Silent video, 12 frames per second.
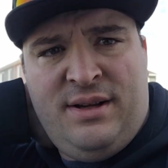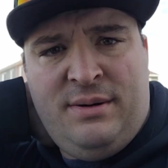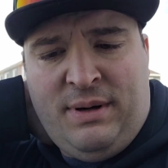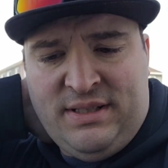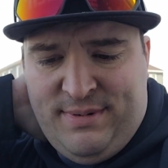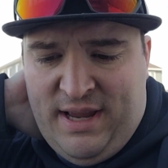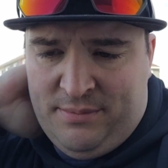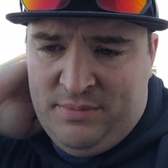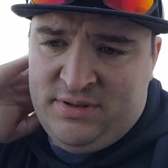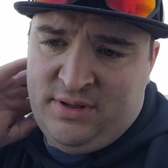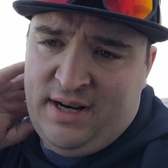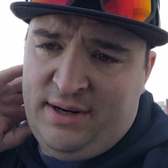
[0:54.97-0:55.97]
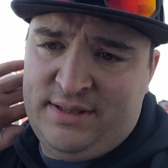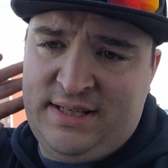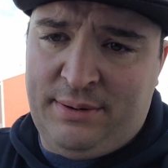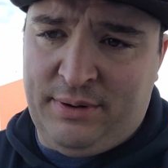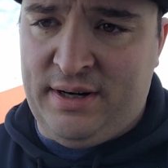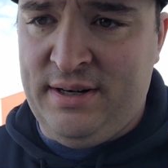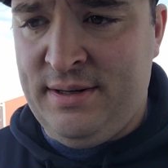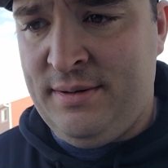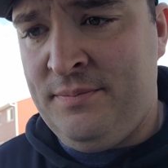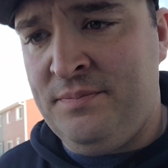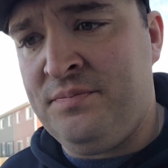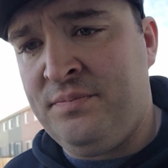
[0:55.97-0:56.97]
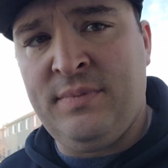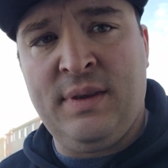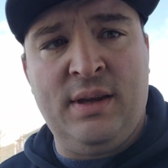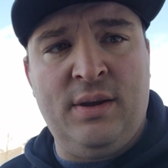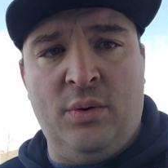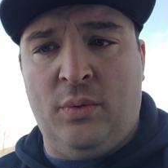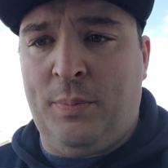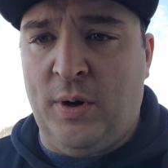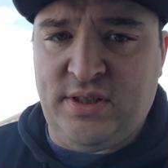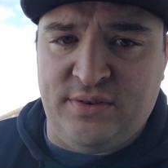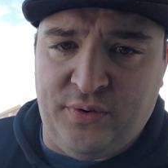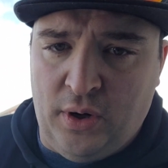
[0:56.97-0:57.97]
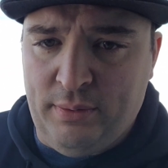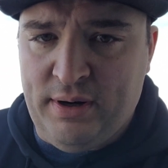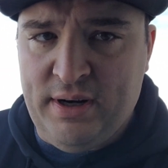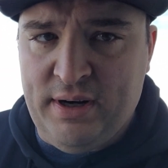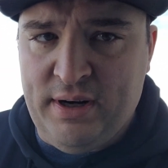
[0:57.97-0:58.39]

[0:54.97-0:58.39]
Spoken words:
Miles to Mayhem. So anyways, yeah, we're pushing forward.